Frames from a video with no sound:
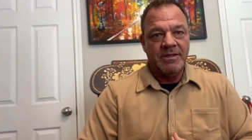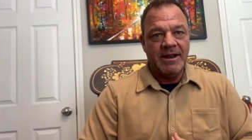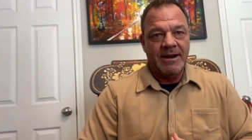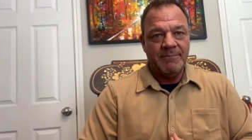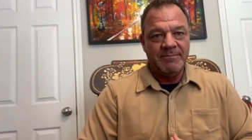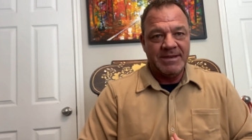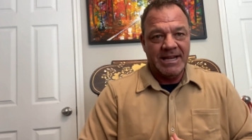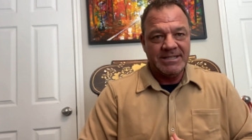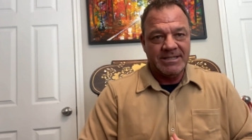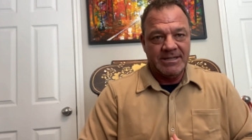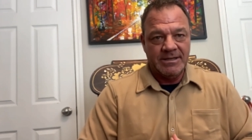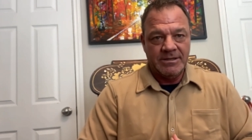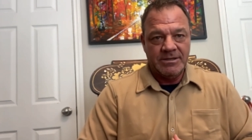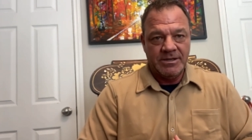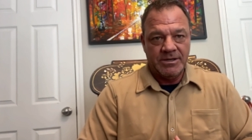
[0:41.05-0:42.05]
that I'm
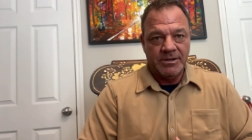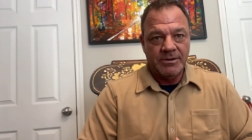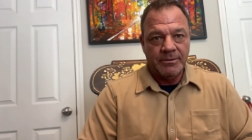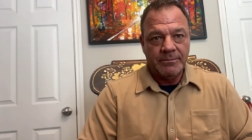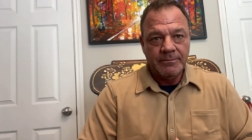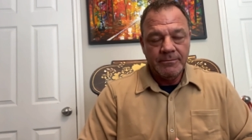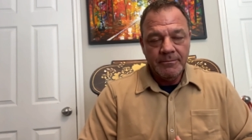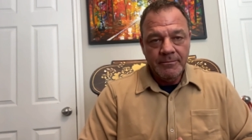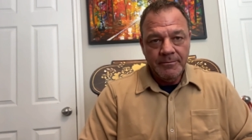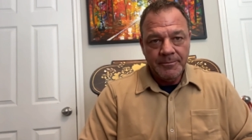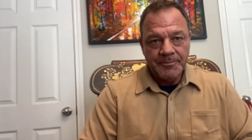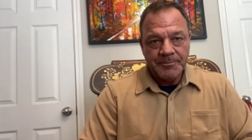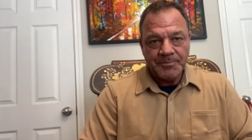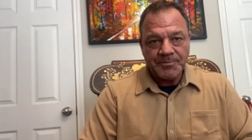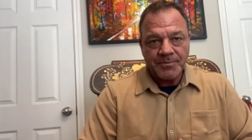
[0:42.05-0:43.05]
destined to do?
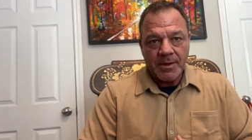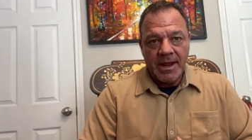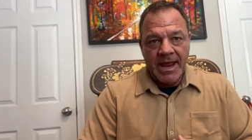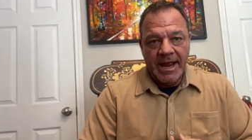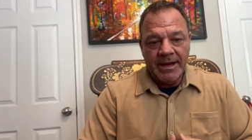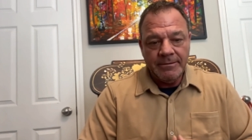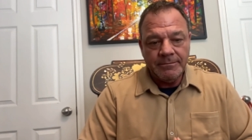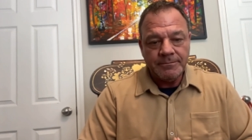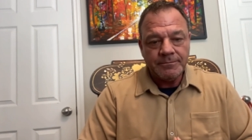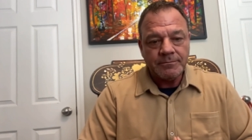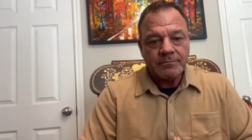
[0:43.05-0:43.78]
And